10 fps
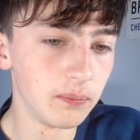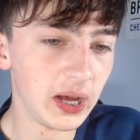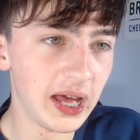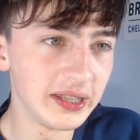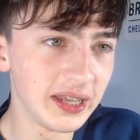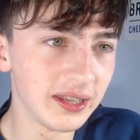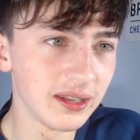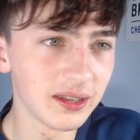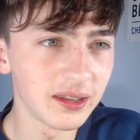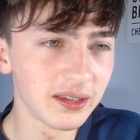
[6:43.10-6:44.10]
And
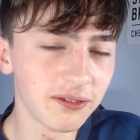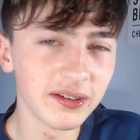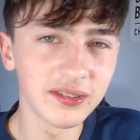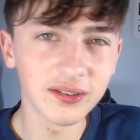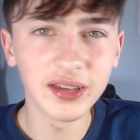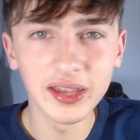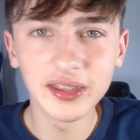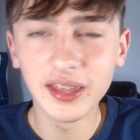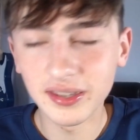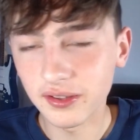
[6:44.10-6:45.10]
then the defence, okay,
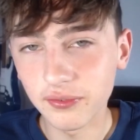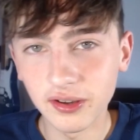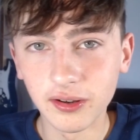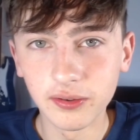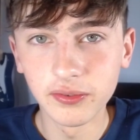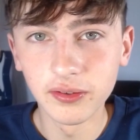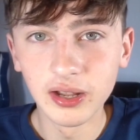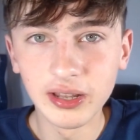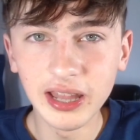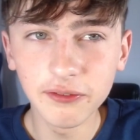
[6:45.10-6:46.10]
yeah, that's fair enough.
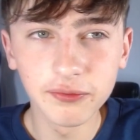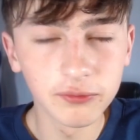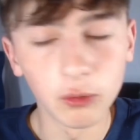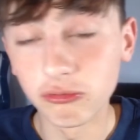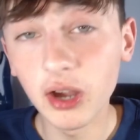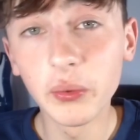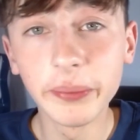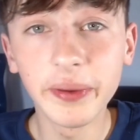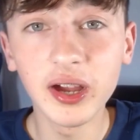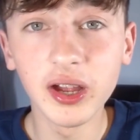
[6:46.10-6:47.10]
Right
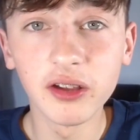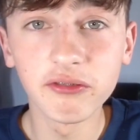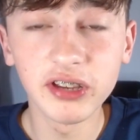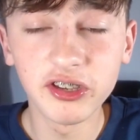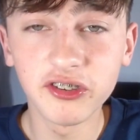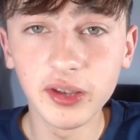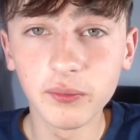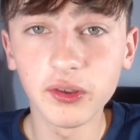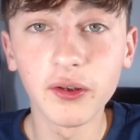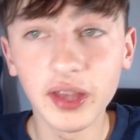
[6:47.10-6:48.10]
wing back, Reece
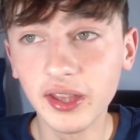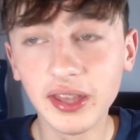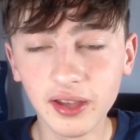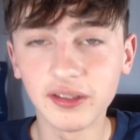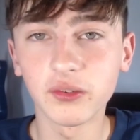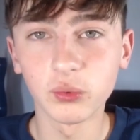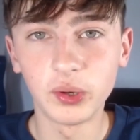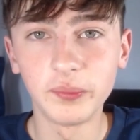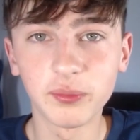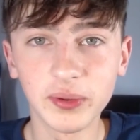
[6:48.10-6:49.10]
James, okay, yeah, that's what
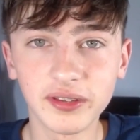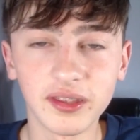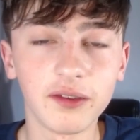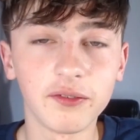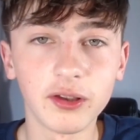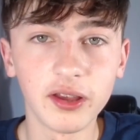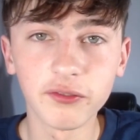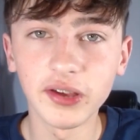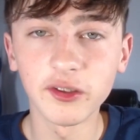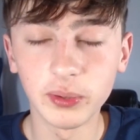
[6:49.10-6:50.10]
I'm expecting if
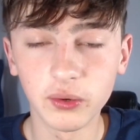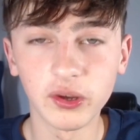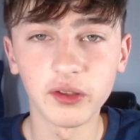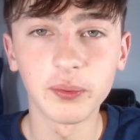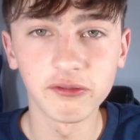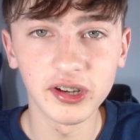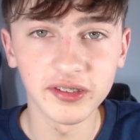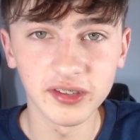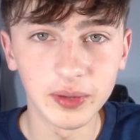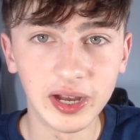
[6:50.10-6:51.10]
Azpilicueta is playing right
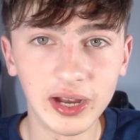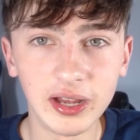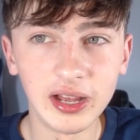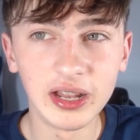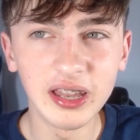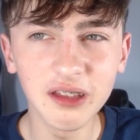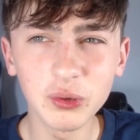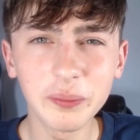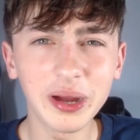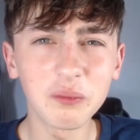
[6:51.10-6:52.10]
centre back. Left
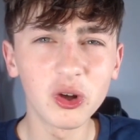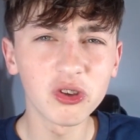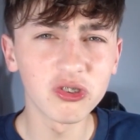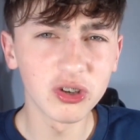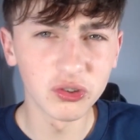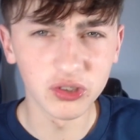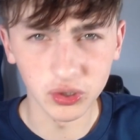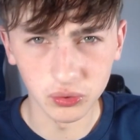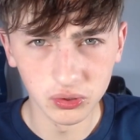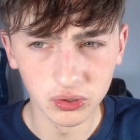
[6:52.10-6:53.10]
wing back, Marcos
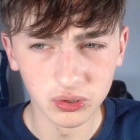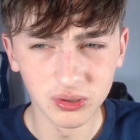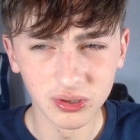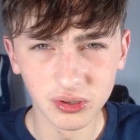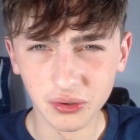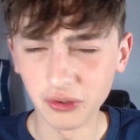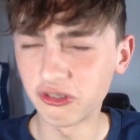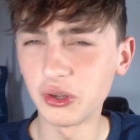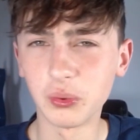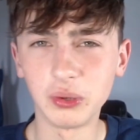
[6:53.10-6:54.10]
Alonso. Not
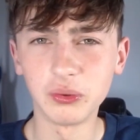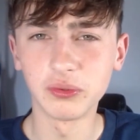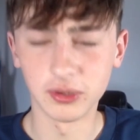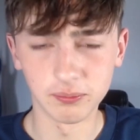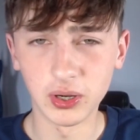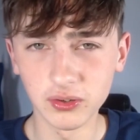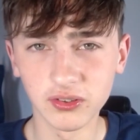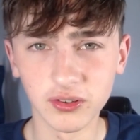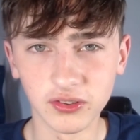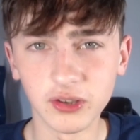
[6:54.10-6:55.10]
Chilwell, Marcos
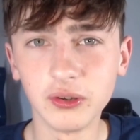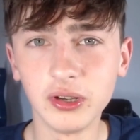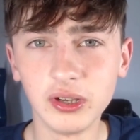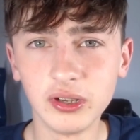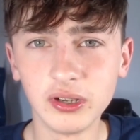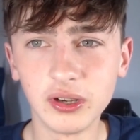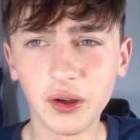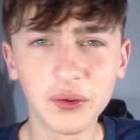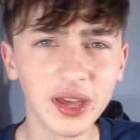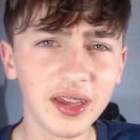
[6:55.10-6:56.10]
Alonso.
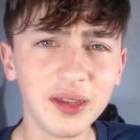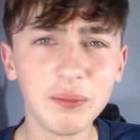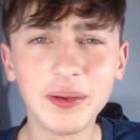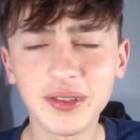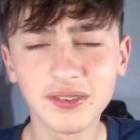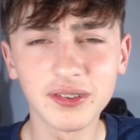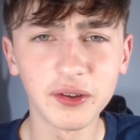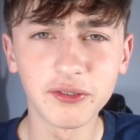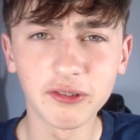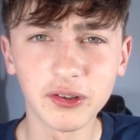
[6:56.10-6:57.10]
Okay, maybe he's
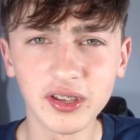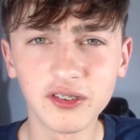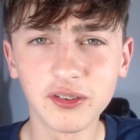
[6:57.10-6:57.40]
going for rotation.